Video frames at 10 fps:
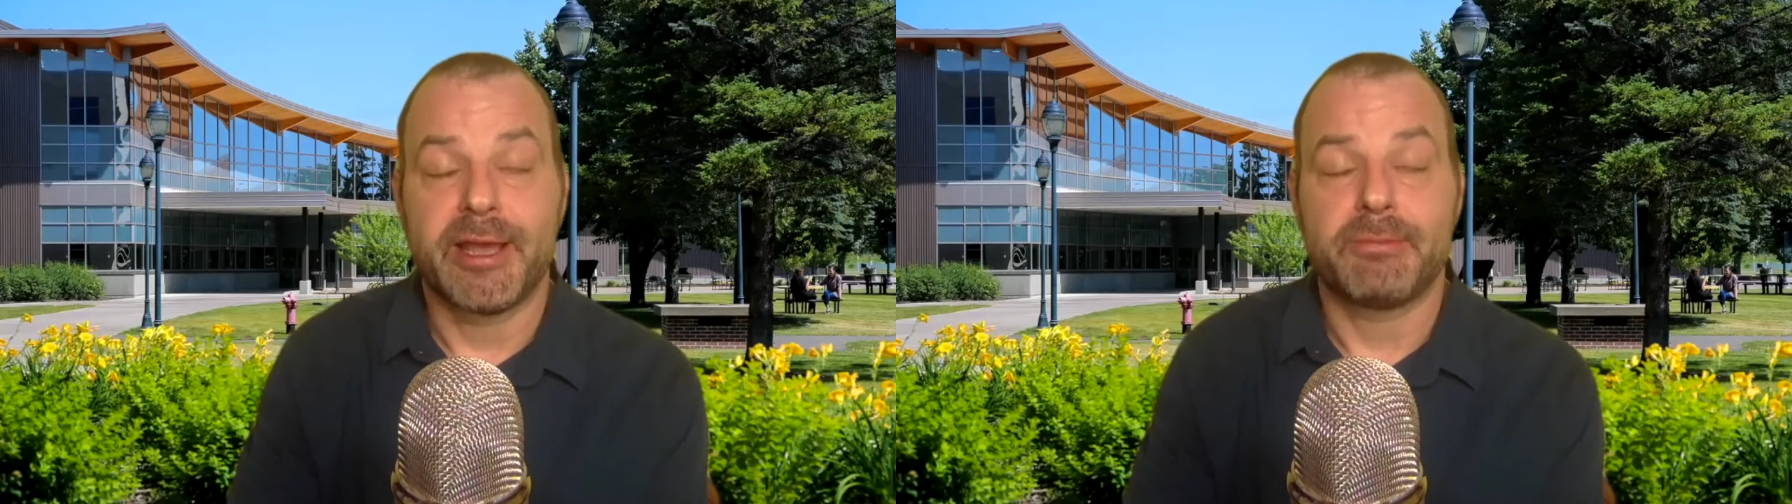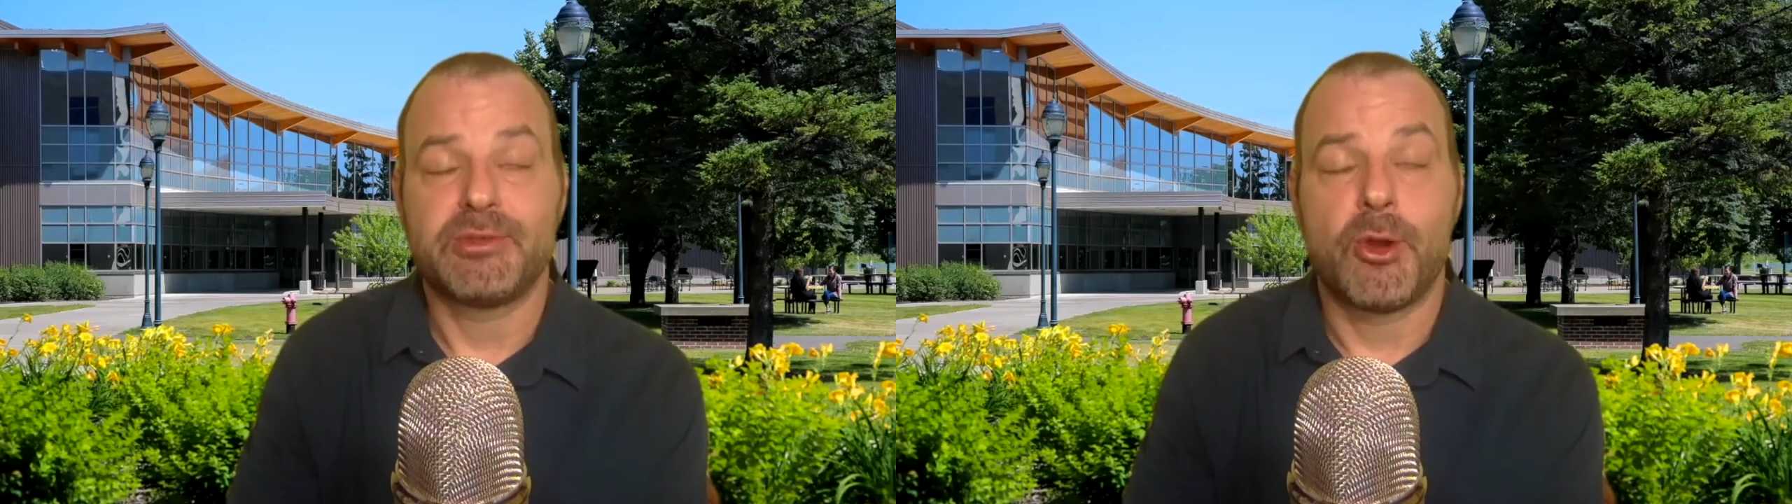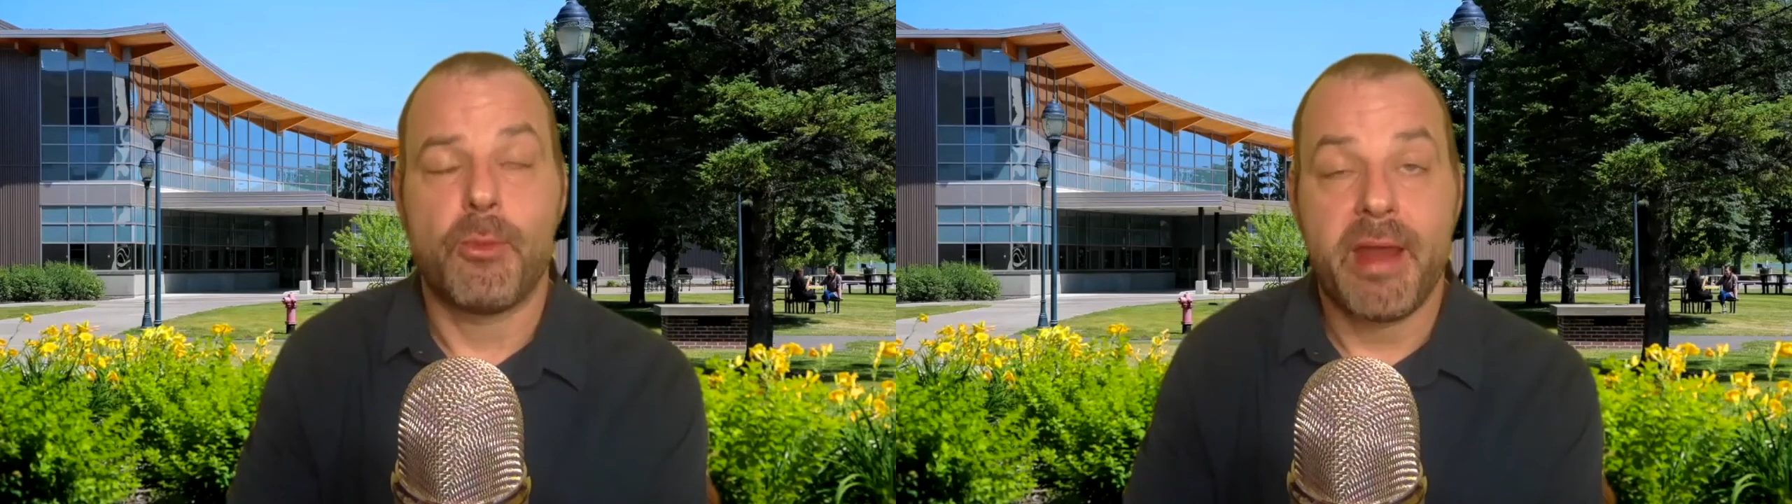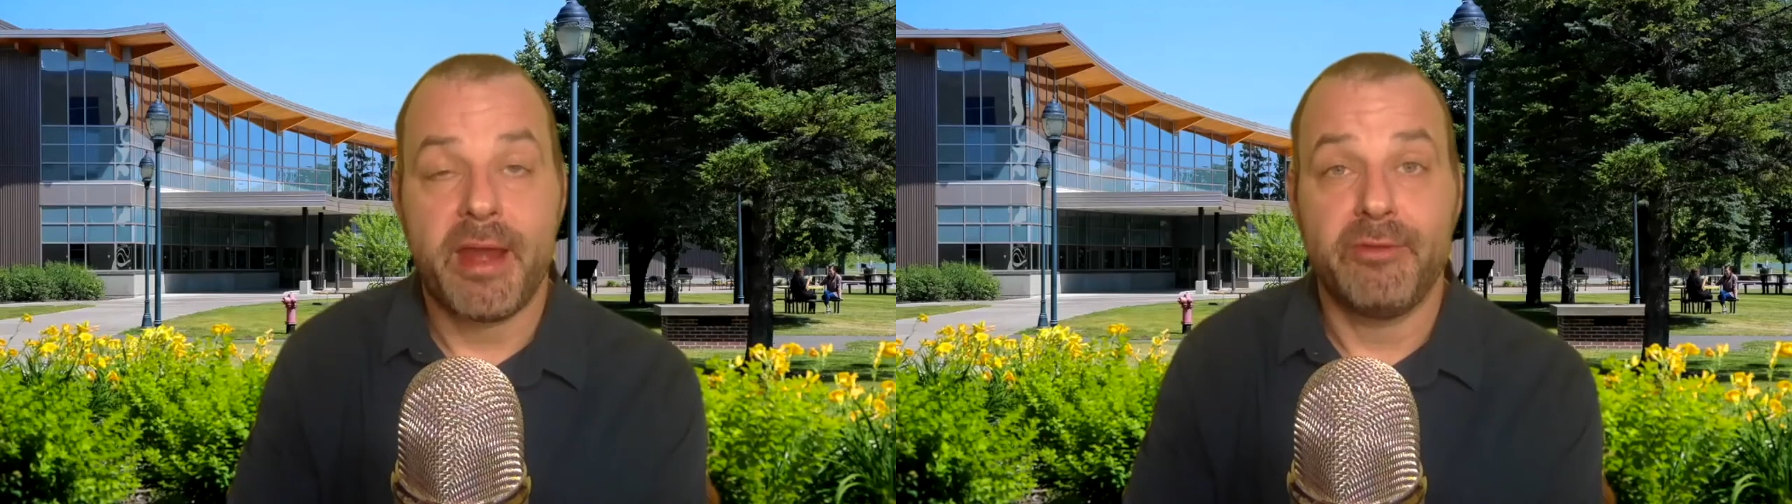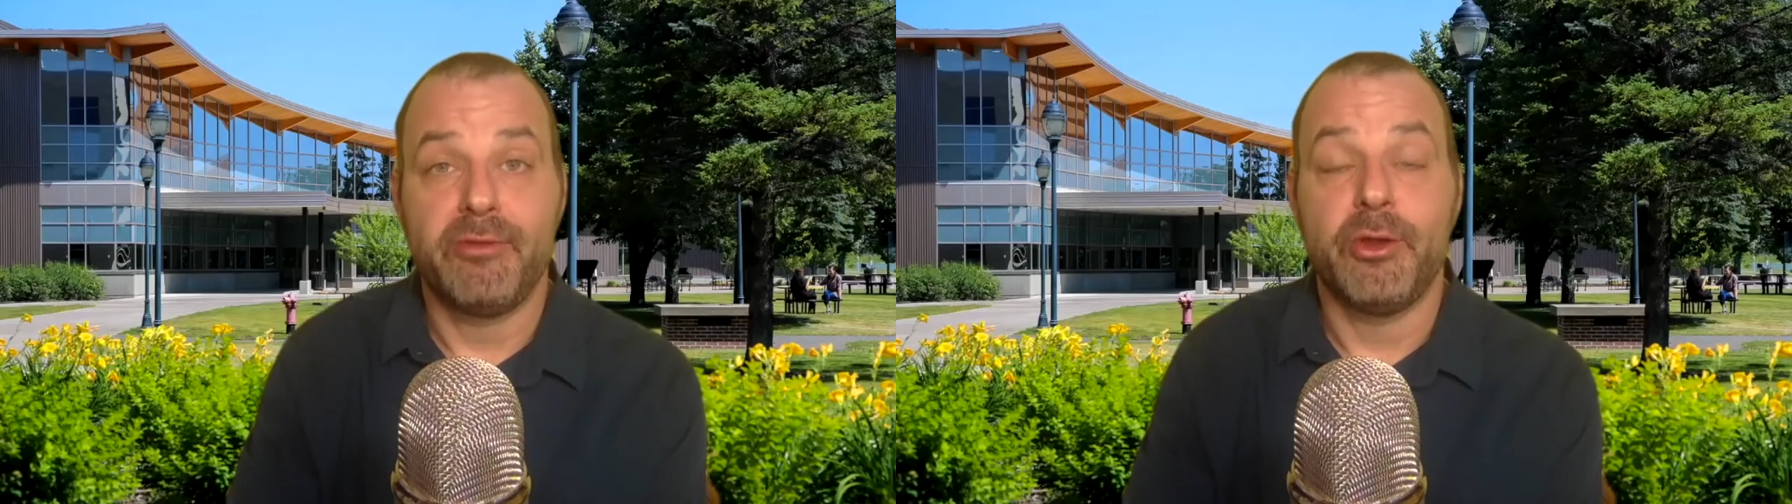Like so
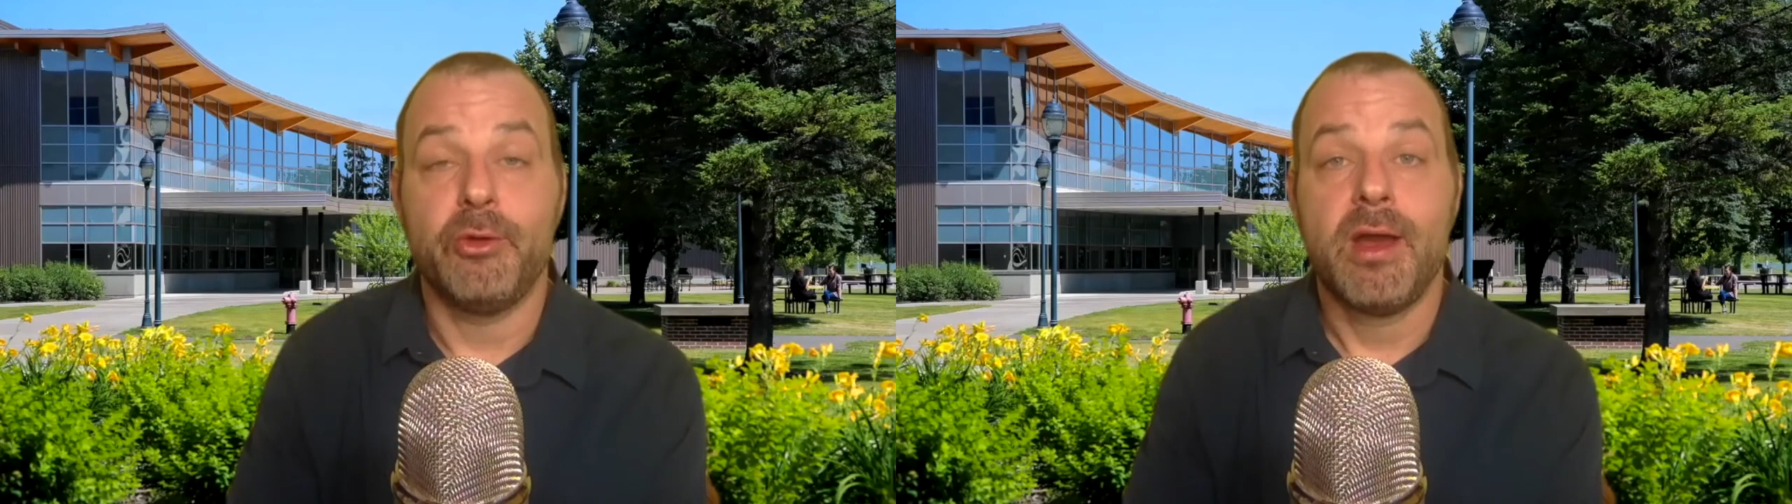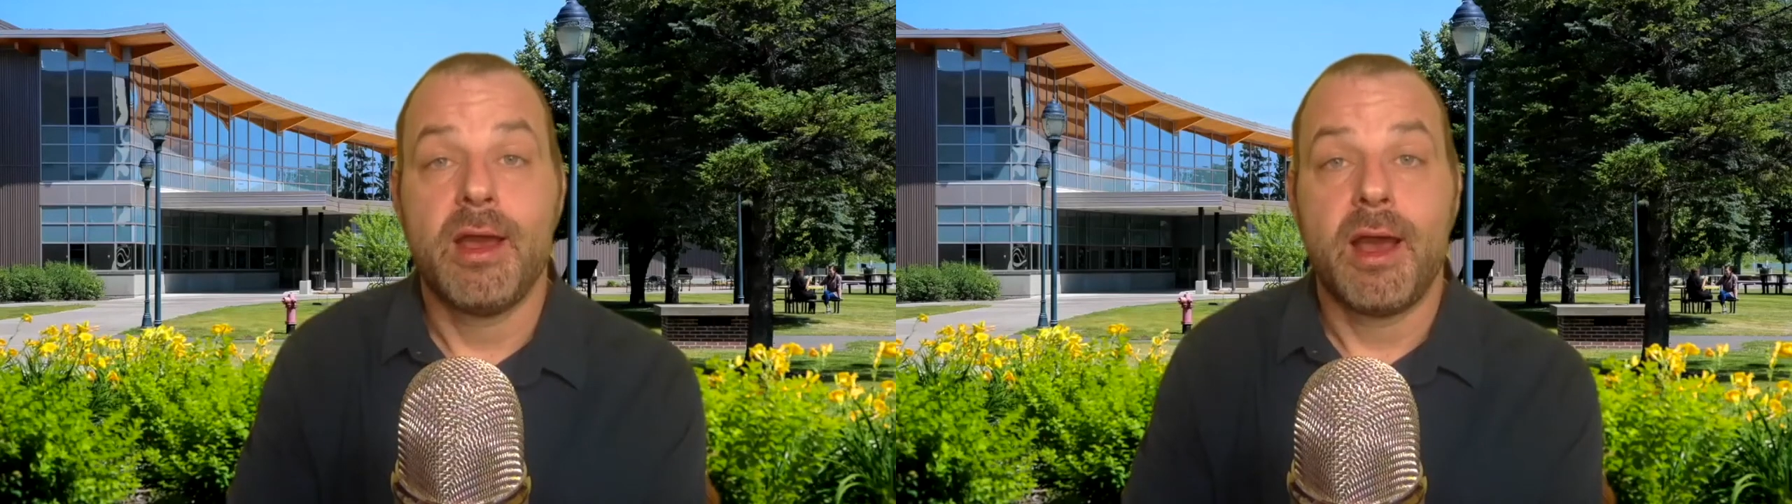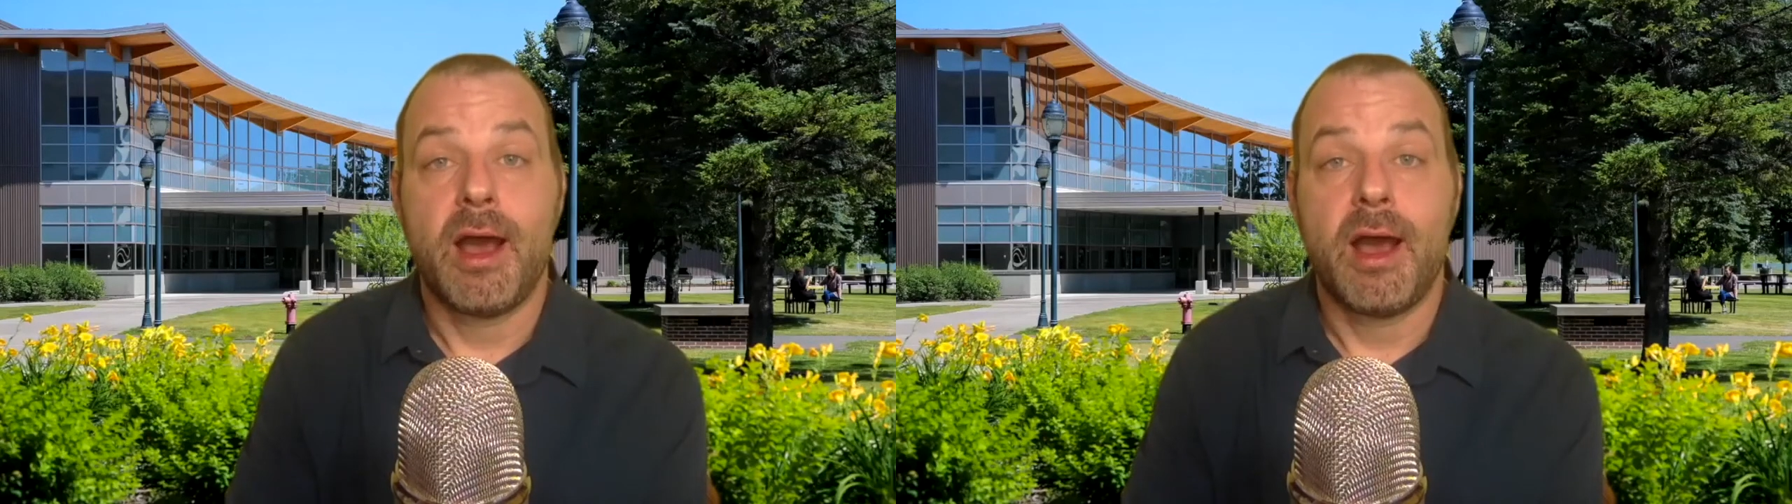many of you,